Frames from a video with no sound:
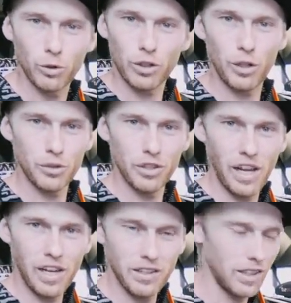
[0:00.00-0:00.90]

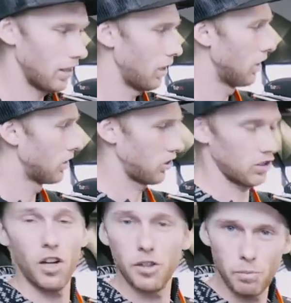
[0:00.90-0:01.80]
2018
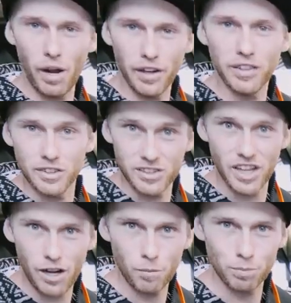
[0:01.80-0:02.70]
stunt bike
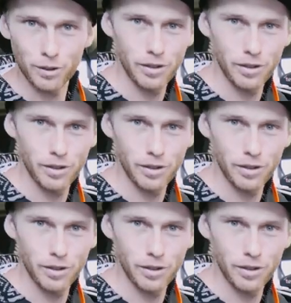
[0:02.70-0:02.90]
setup.